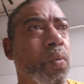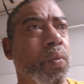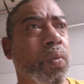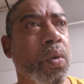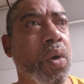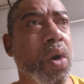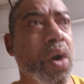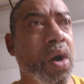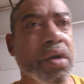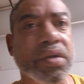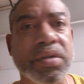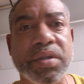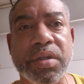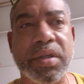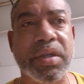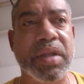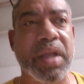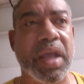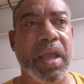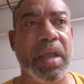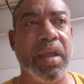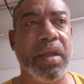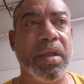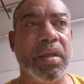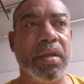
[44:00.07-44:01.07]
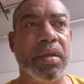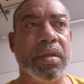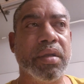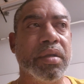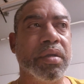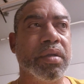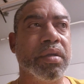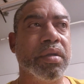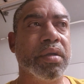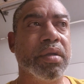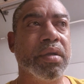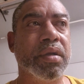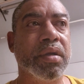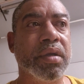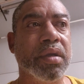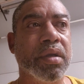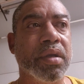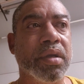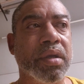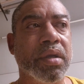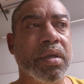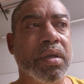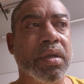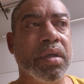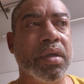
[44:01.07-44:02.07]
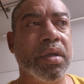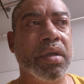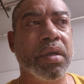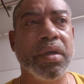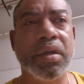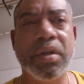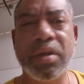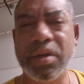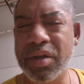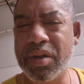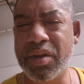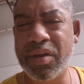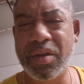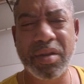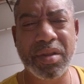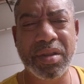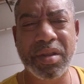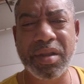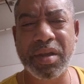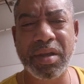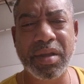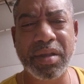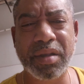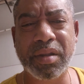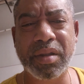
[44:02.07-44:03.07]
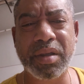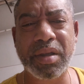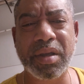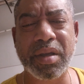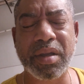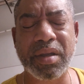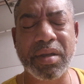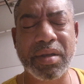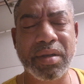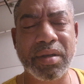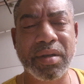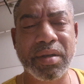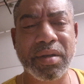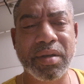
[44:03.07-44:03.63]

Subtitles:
raw state, do you think that